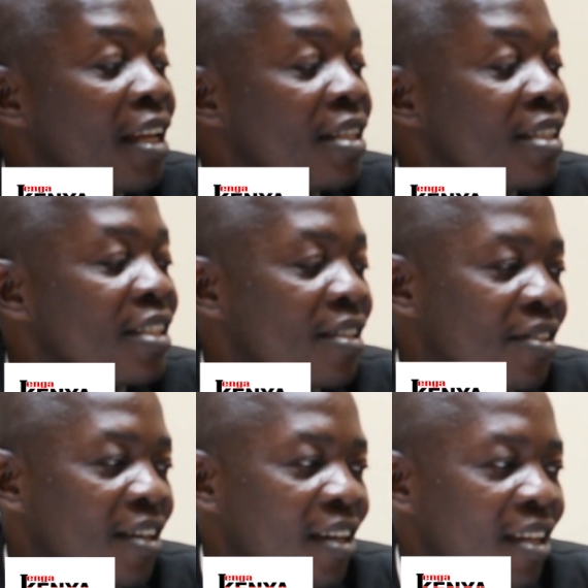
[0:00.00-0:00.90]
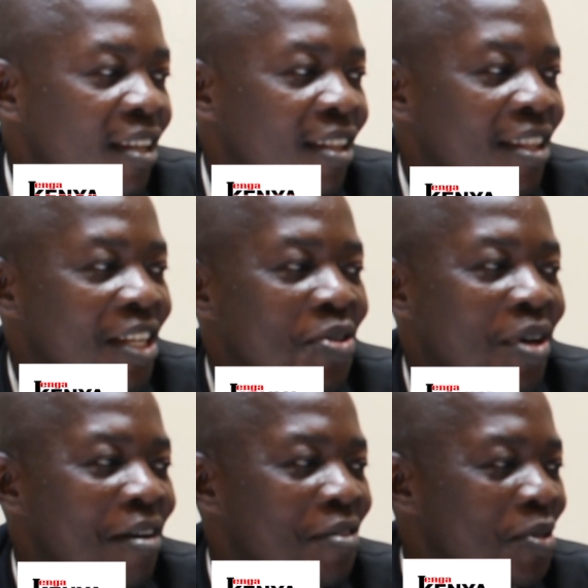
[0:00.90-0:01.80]
it necessary that you
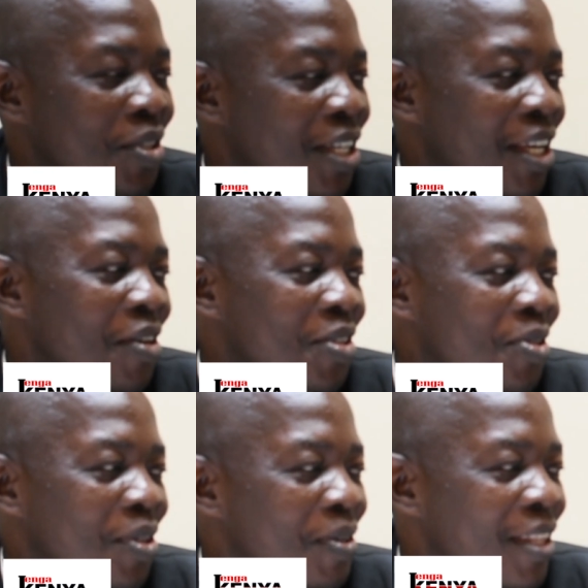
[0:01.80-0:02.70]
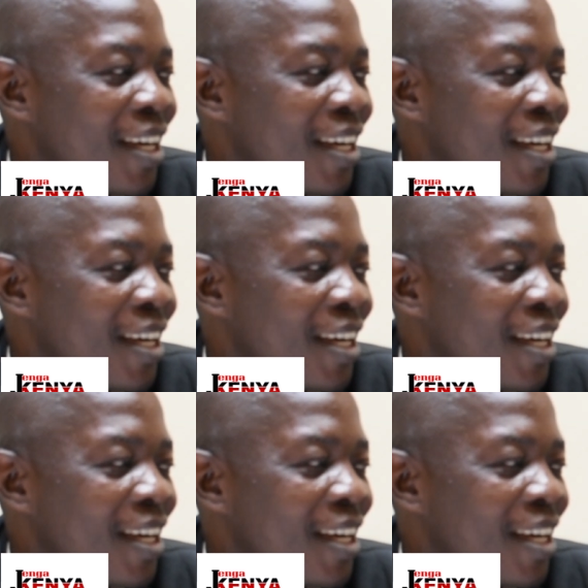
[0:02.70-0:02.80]
have to share your story with